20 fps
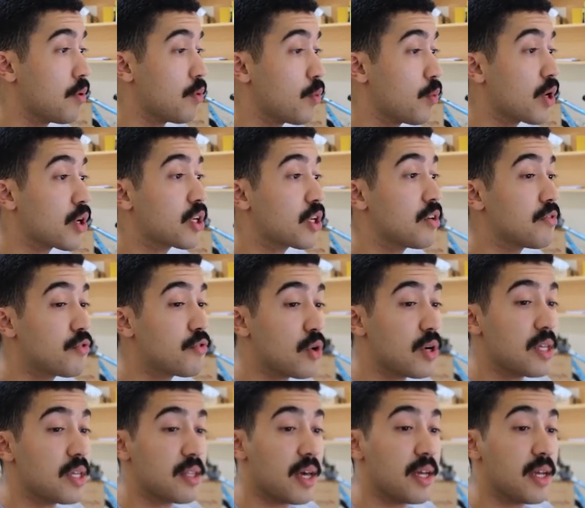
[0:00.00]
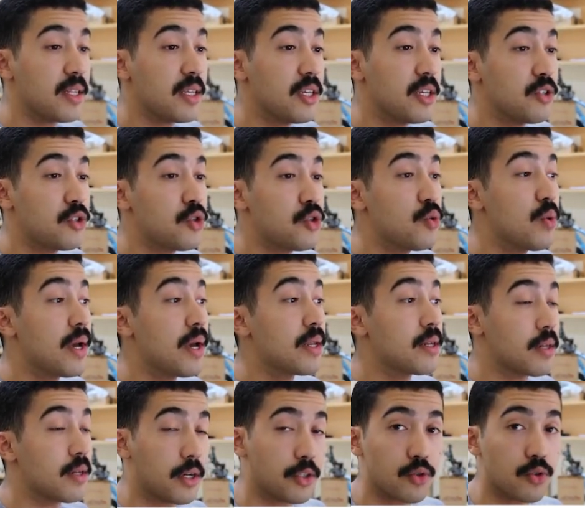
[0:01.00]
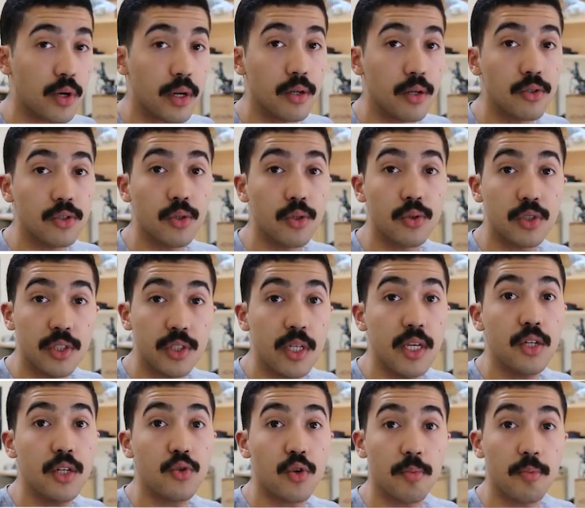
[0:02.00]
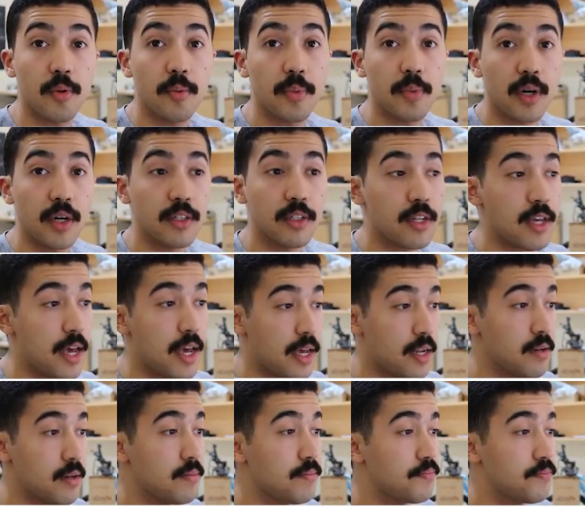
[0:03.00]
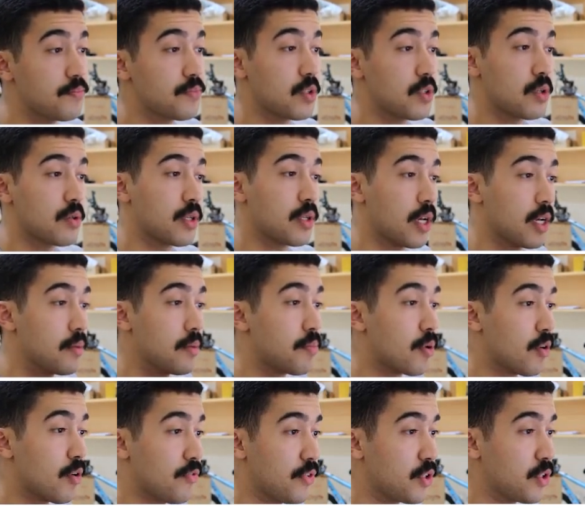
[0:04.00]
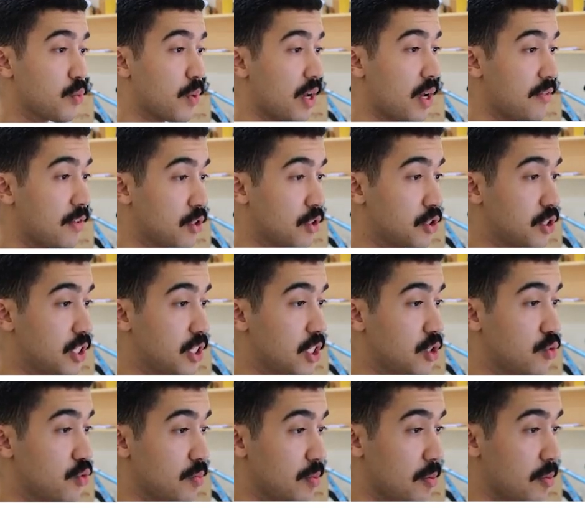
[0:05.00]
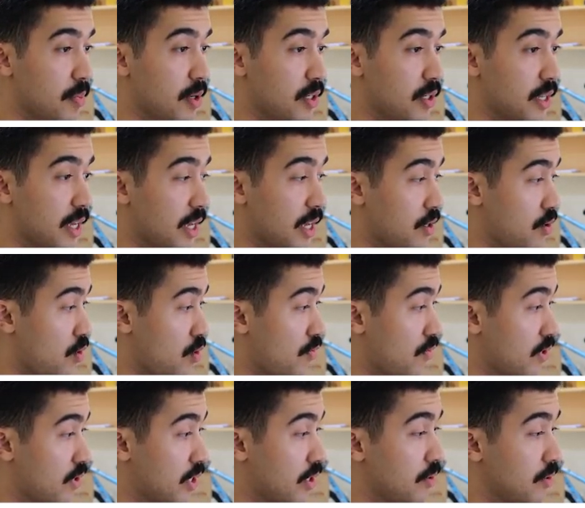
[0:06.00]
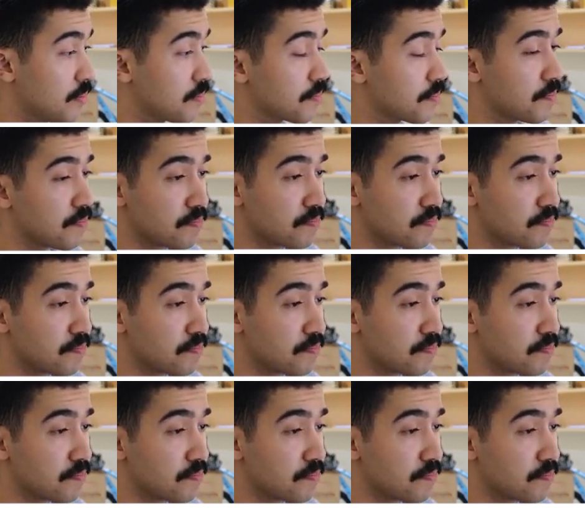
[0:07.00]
We're converting that into a nitrile. So C triple bond N. Okay, perfect. We have our C triple bond N over here.